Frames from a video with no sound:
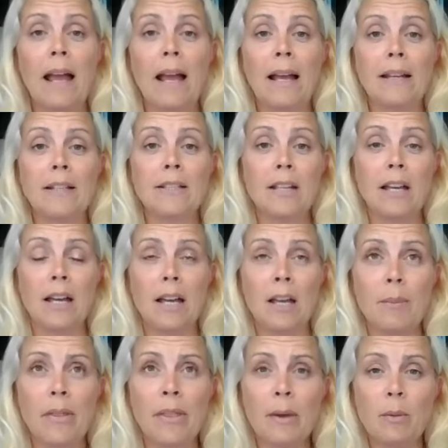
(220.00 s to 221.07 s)
And
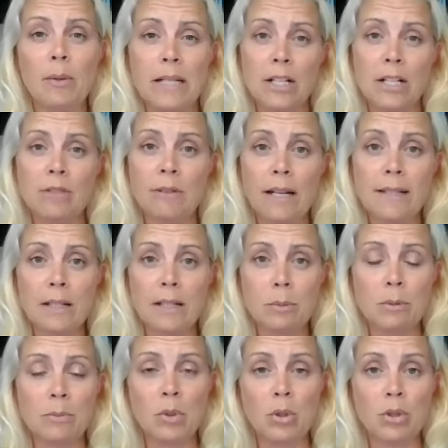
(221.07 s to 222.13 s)
I think we did actually raise a little
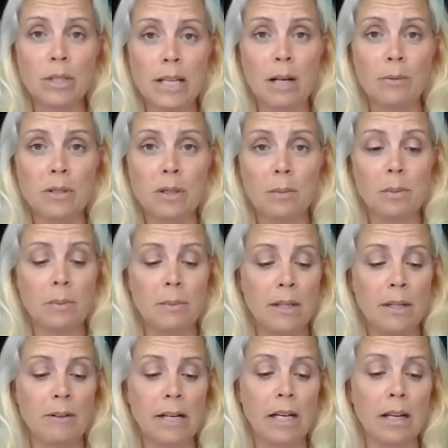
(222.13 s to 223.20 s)
bit more to help supplement
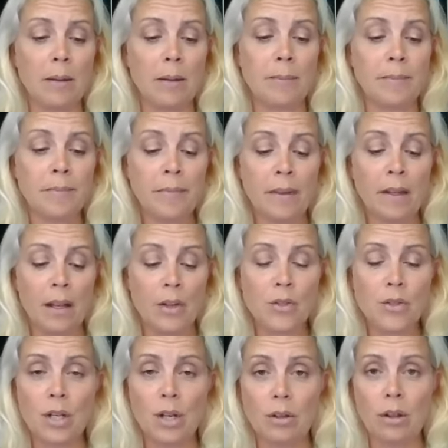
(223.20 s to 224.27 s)
their income,
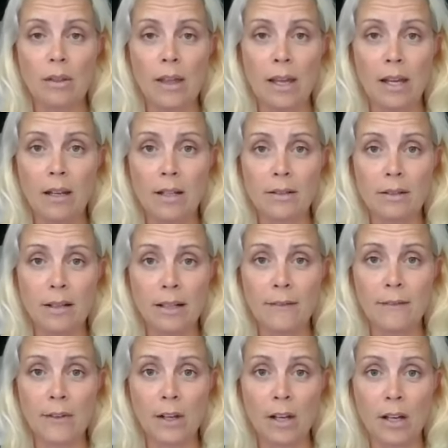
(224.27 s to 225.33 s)
so that they could live
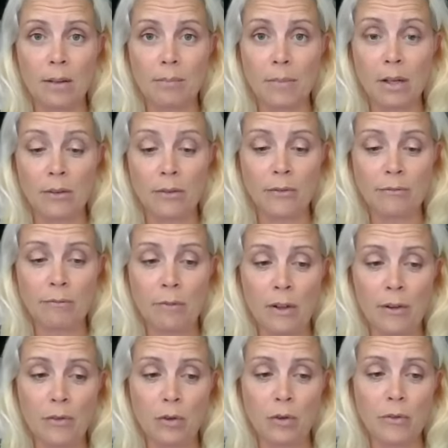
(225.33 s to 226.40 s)

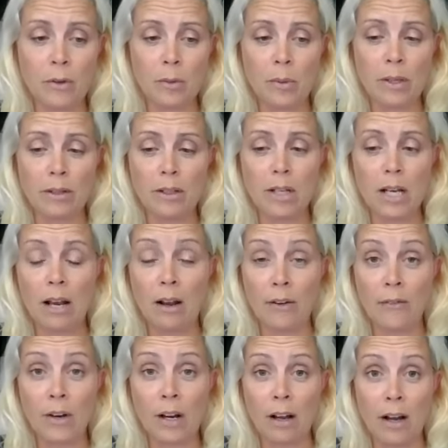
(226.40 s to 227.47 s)
a fulfilment
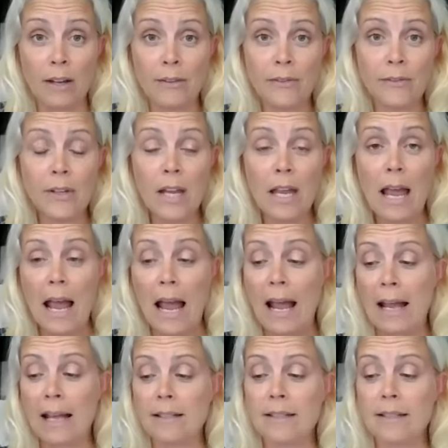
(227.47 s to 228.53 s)
of life.
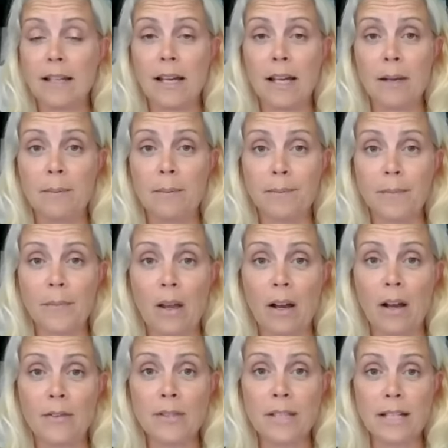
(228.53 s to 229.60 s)
And
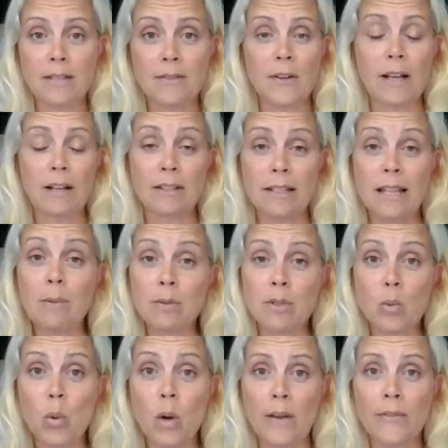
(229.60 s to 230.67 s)
I've since found, so that
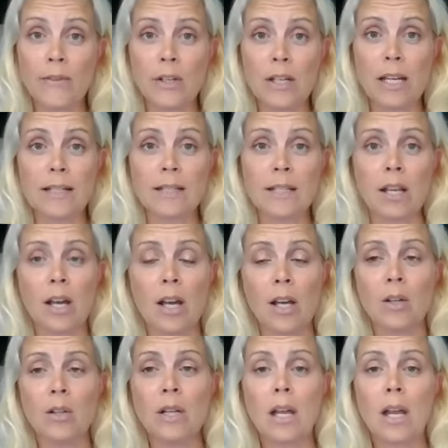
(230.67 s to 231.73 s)
was quite a few years
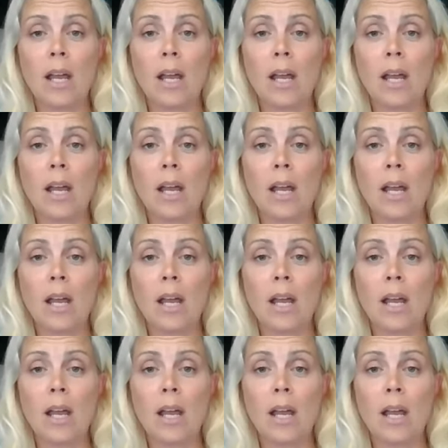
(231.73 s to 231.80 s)
ago,